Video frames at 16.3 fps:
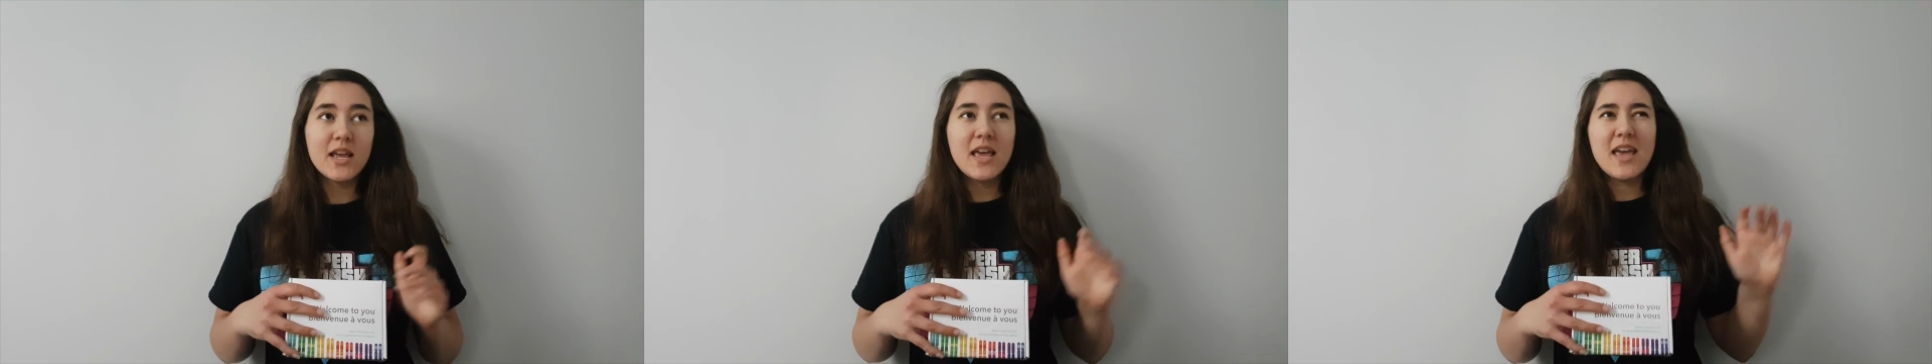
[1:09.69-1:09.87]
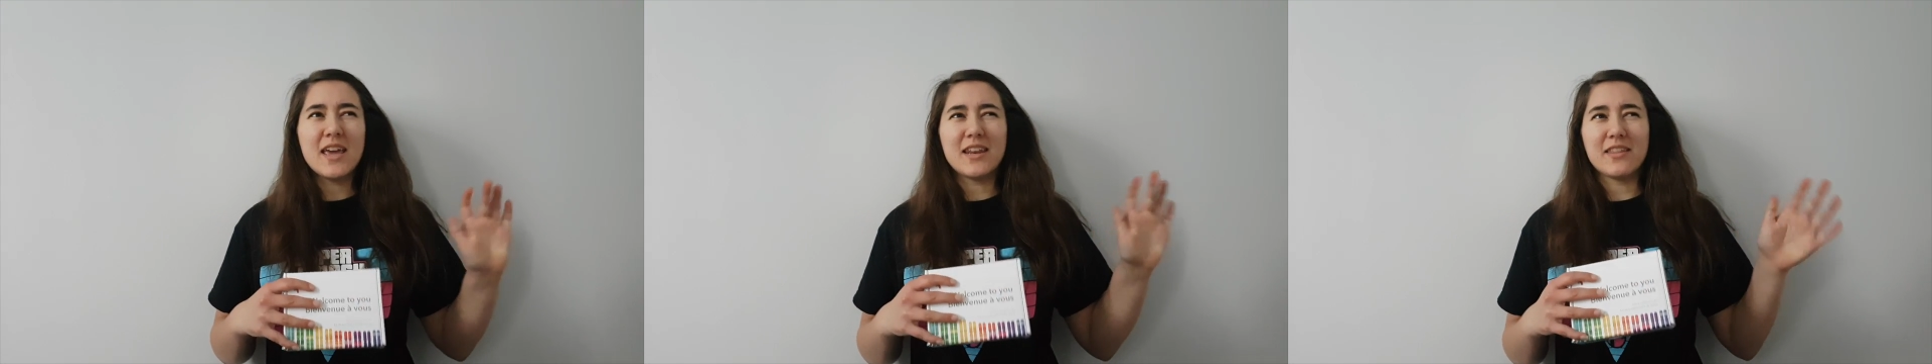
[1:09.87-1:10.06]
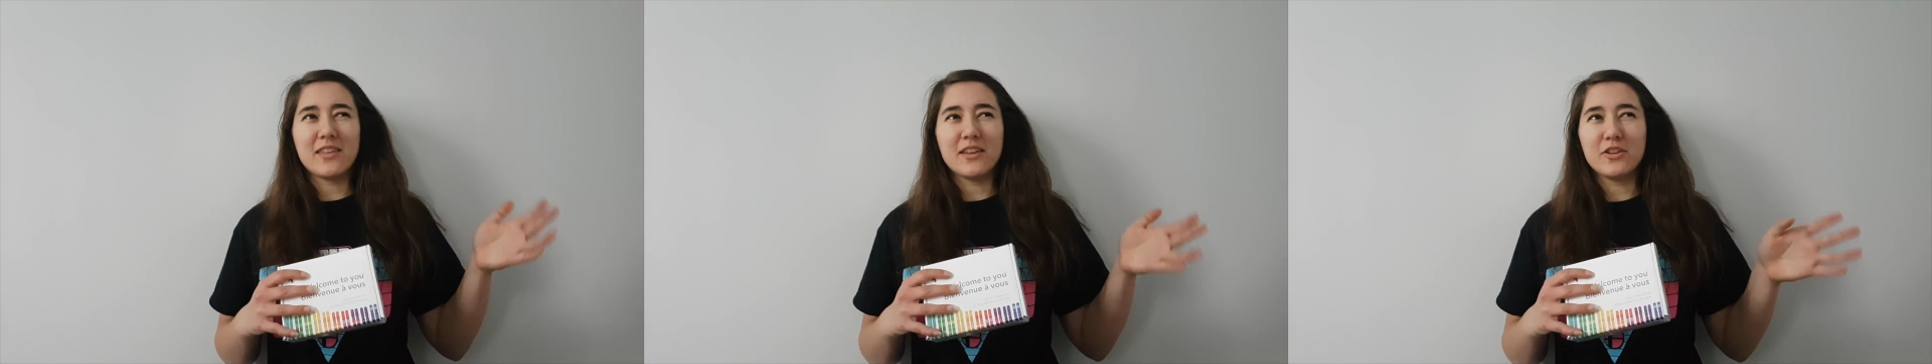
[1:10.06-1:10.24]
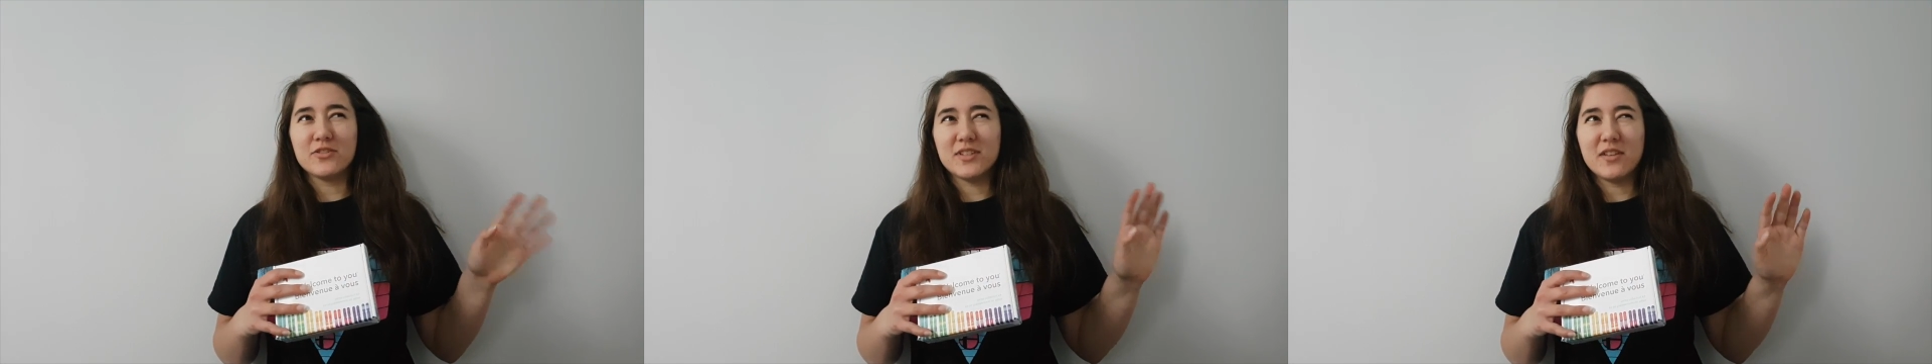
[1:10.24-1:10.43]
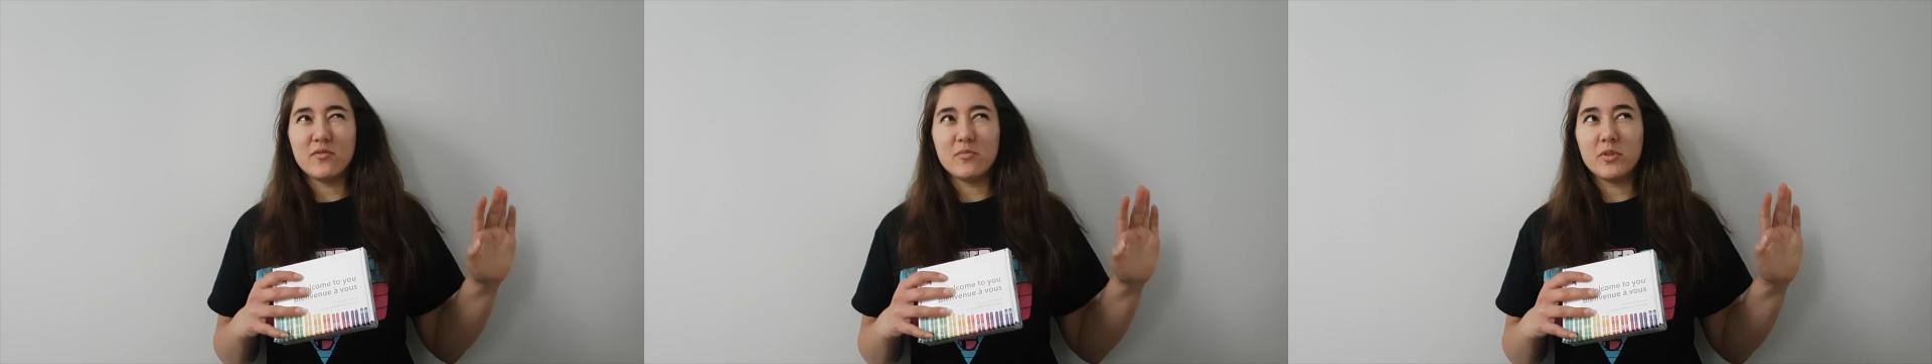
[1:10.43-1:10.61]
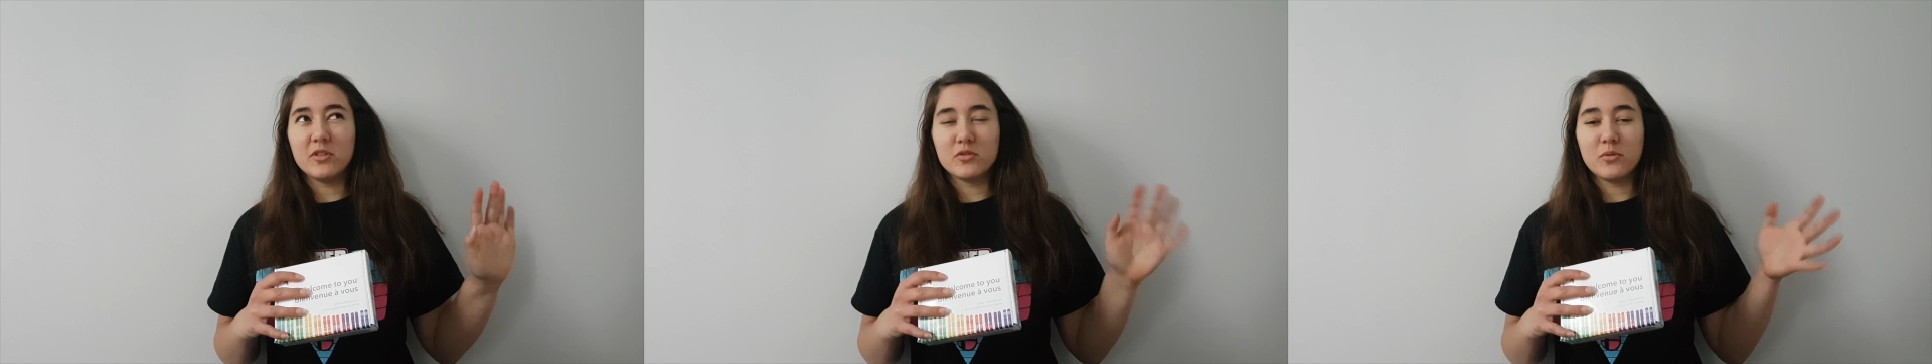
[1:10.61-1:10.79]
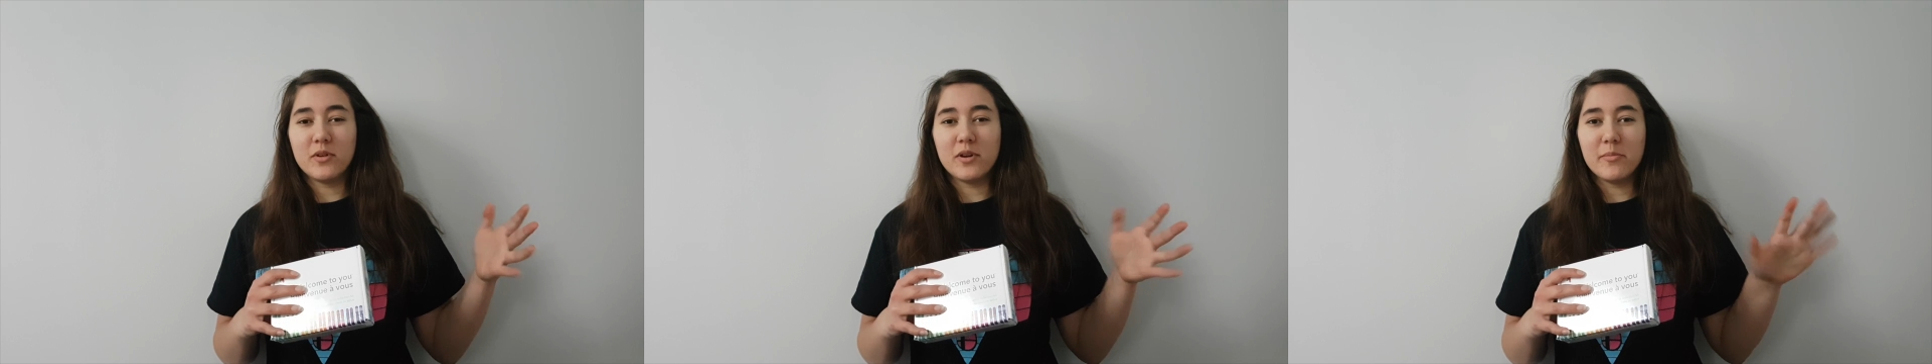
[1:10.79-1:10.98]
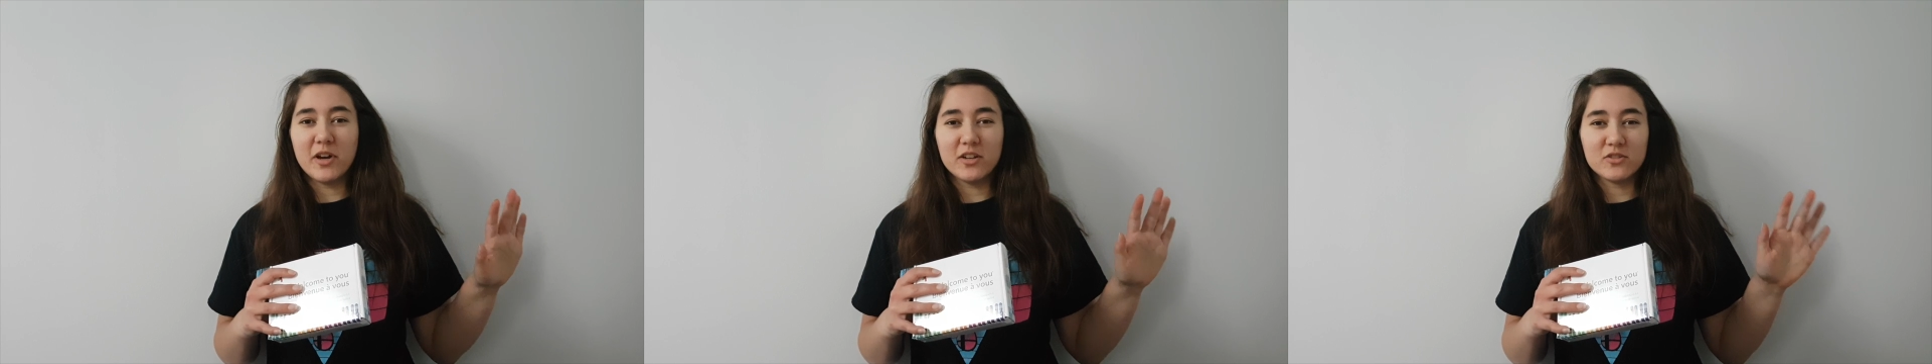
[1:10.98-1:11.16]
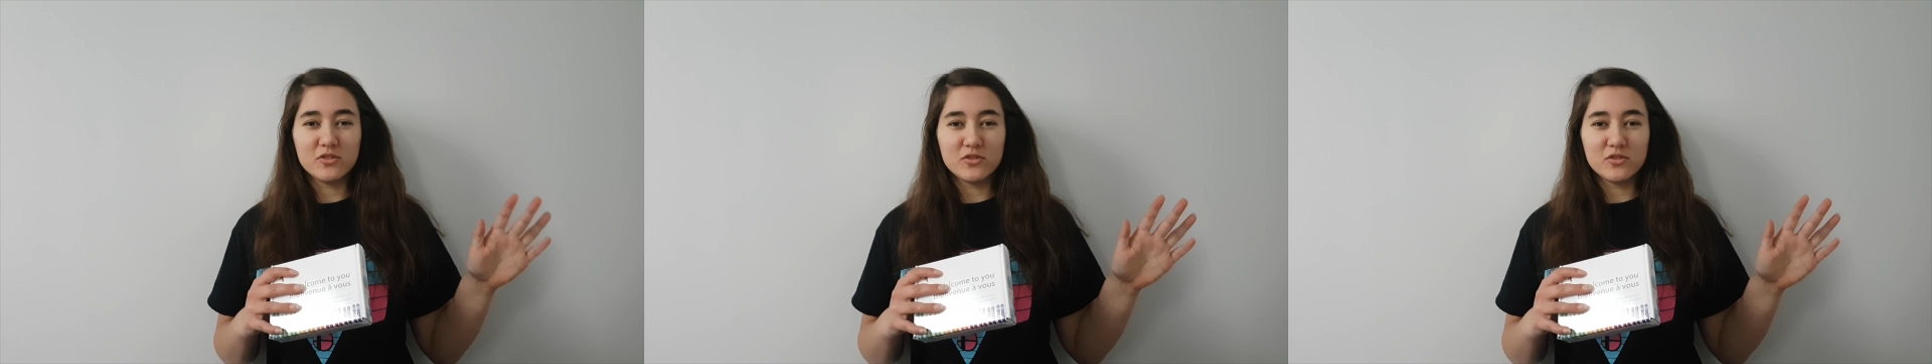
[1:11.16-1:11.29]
and I think you save about $20